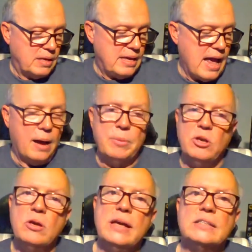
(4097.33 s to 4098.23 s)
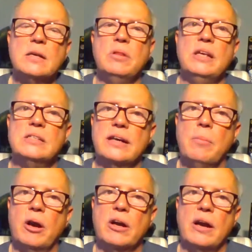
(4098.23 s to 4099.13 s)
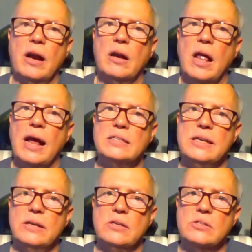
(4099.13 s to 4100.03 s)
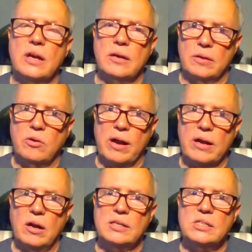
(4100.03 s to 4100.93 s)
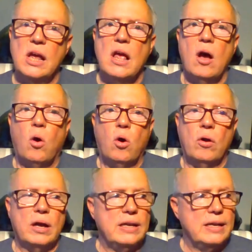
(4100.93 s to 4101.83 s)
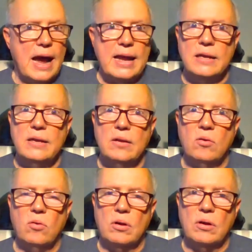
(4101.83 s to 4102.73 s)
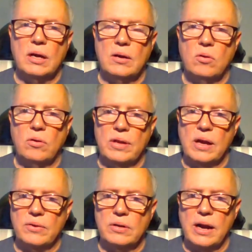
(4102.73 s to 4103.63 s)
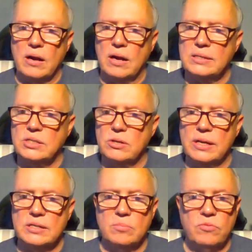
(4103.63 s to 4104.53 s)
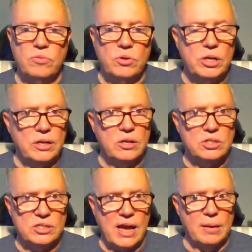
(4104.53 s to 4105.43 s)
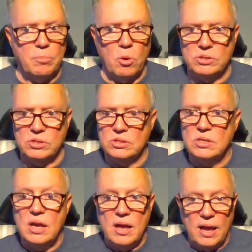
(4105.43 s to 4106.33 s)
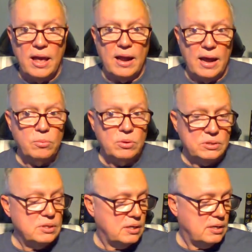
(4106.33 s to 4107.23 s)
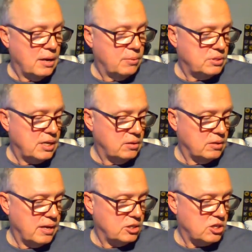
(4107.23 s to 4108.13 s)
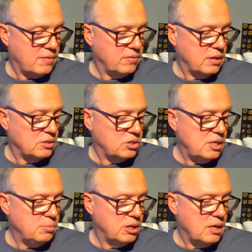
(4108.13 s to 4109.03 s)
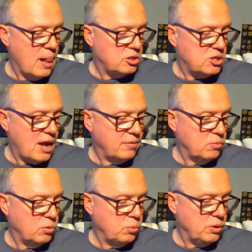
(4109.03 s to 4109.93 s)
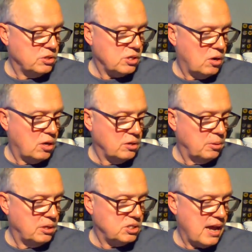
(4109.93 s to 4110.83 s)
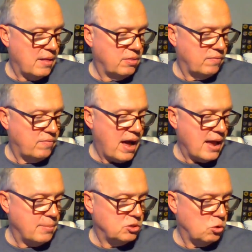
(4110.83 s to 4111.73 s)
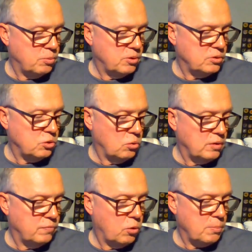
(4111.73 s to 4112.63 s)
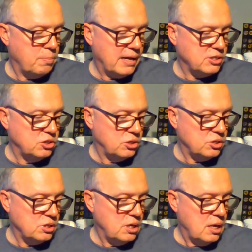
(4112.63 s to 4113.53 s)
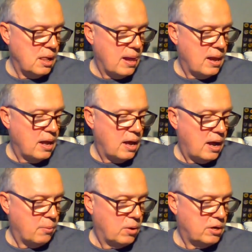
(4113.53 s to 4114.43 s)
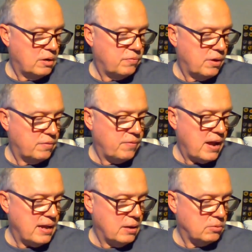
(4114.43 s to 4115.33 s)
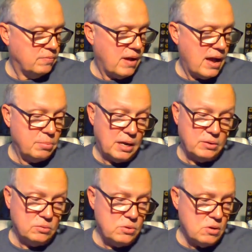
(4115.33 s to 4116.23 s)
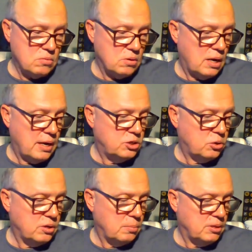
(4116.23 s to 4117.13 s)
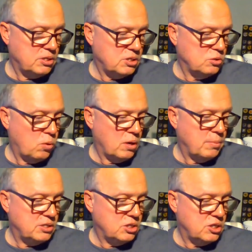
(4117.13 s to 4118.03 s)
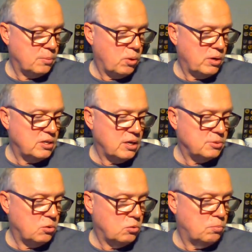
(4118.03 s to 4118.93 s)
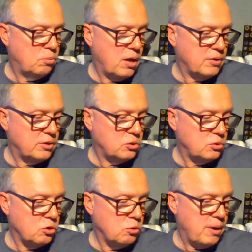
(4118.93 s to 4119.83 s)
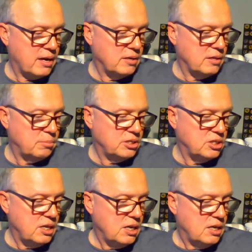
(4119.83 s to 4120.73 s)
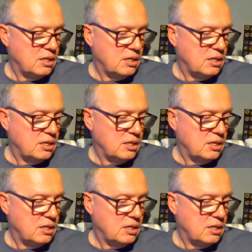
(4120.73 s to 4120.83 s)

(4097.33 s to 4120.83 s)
Yeah, I mean, you can get some of these like American Airlines deals, the credit cards, or United, or the other airlines. You can get some really good sign-up bonuses, and I would take a look at it. Traveling steamer, traveling with wheels are on the Bliss, and the Vibe is open to only 40 passengers. I wonder if they're fading out the Vibe. I don't know. And Jordan, the Bliss is one amazing ship. Wendy Thompson, oh brother, trolls go back under the bridge.